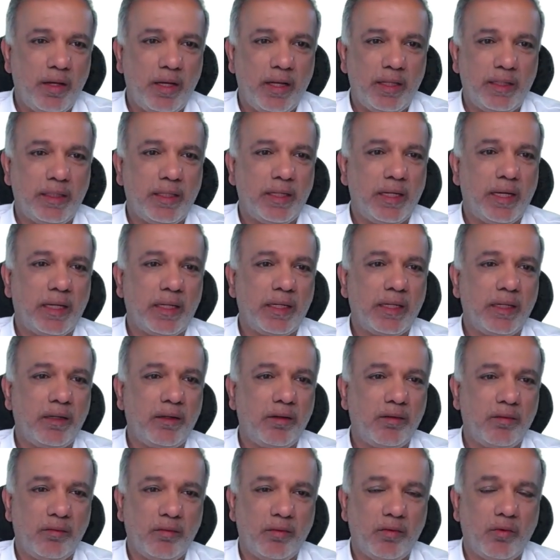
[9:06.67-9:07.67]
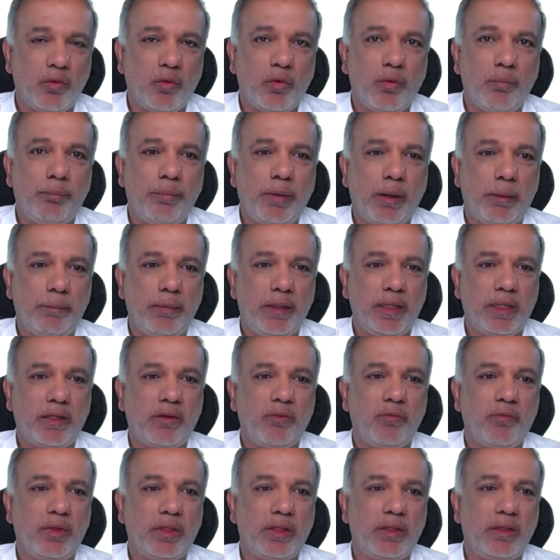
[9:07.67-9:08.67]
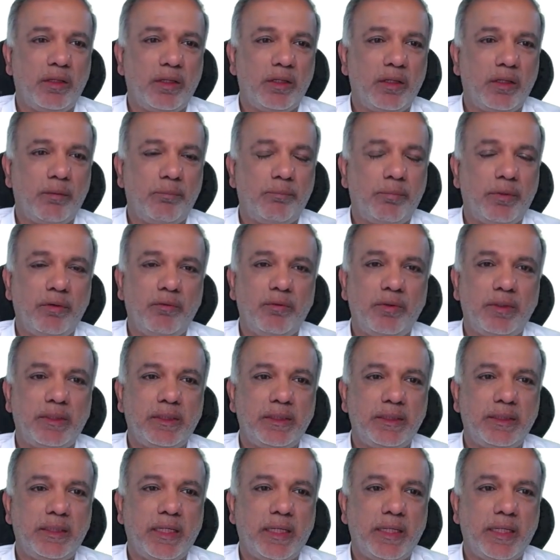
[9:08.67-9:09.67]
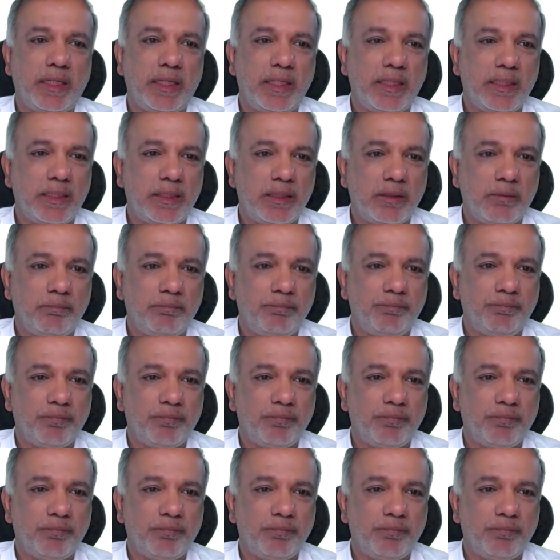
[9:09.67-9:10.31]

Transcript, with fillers: And then I can go public with the privacy settings.